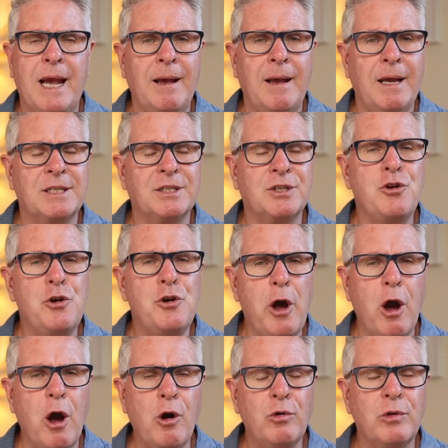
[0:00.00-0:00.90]
It's
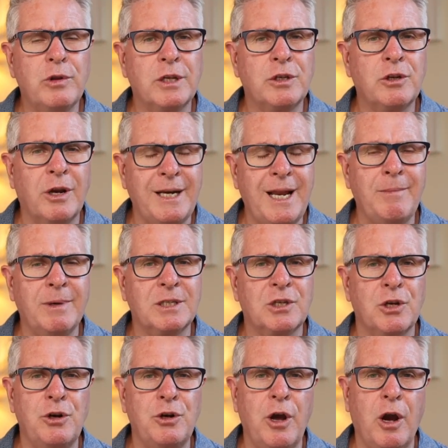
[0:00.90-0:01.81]
known, the
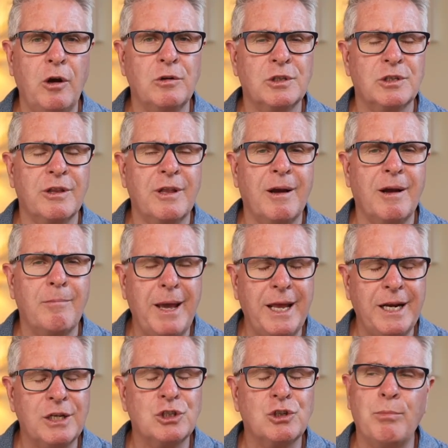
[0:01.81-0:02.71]
dynamics are known, so they're
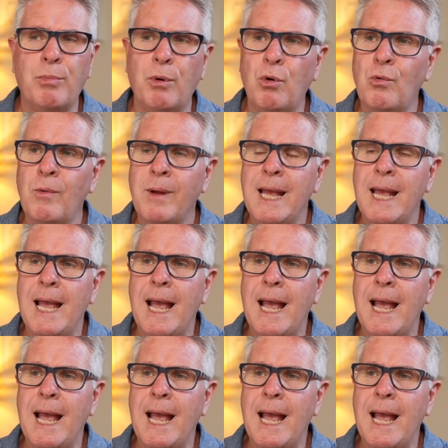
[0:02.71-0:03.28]
manageable.